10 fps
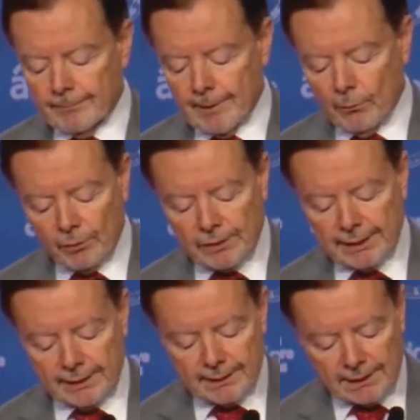They won't
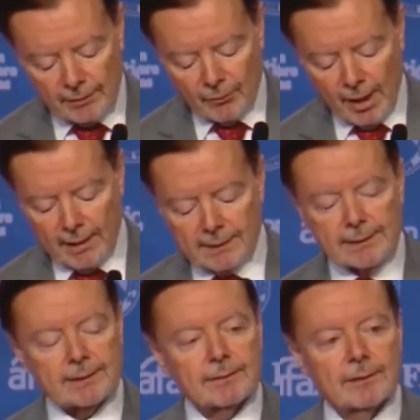see a
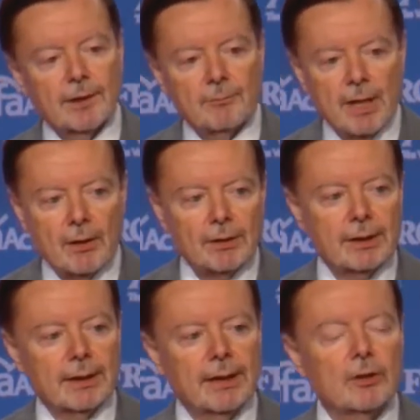sunrise in
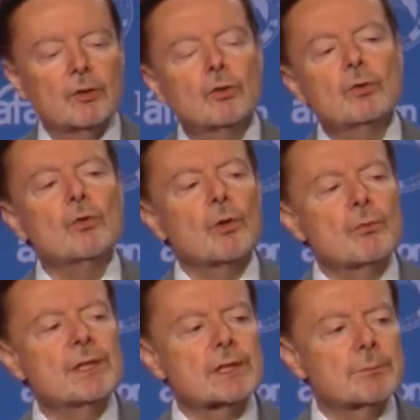America again. Who are
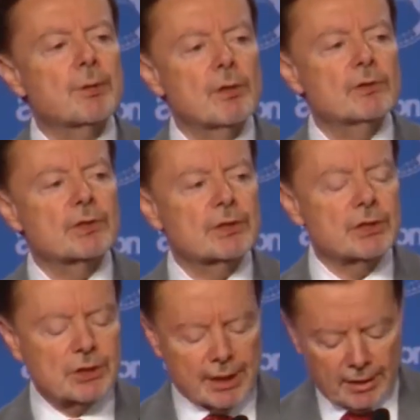we supposed to
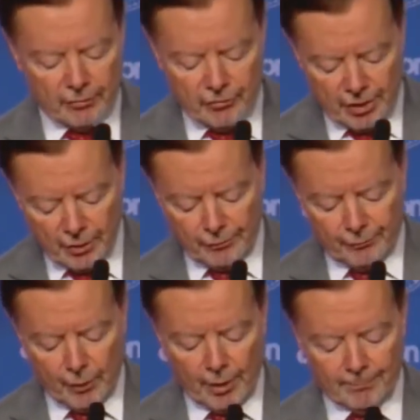shed a tear
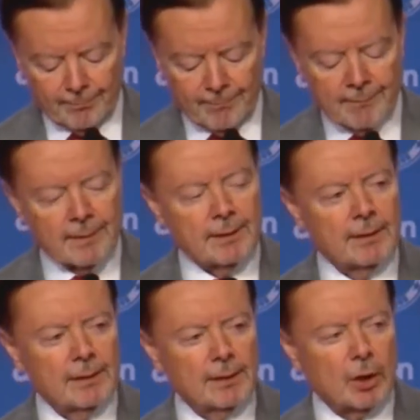for?
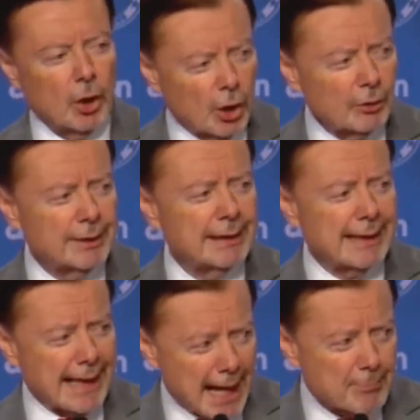Colin
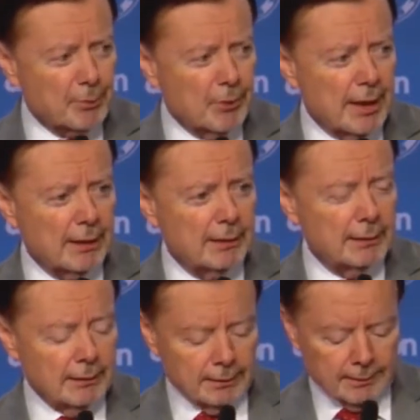Kaepernick
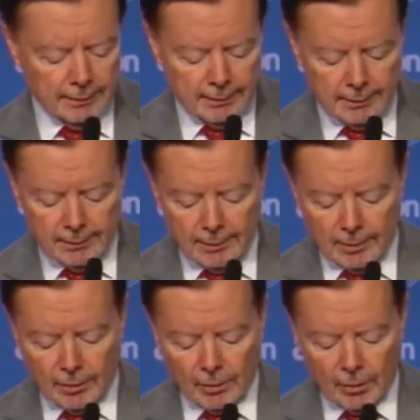
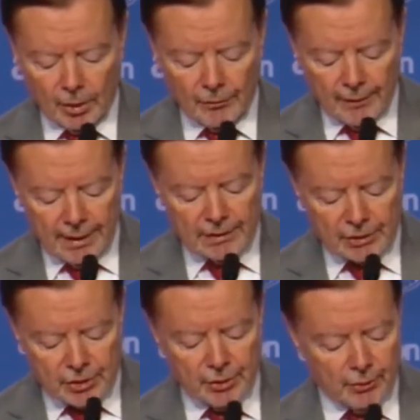or
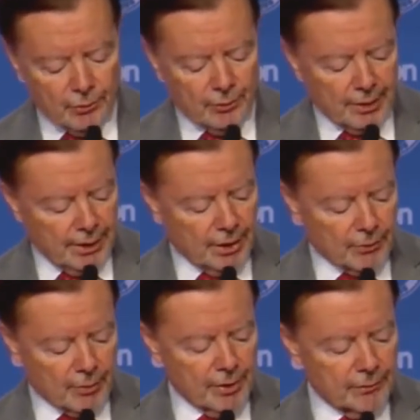these 2
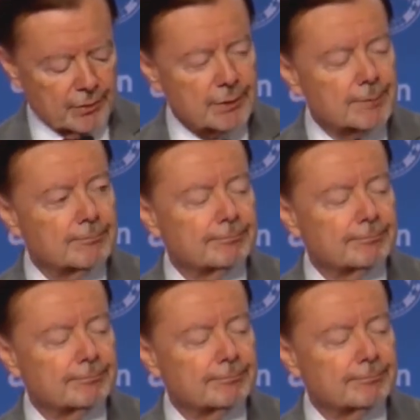heroes?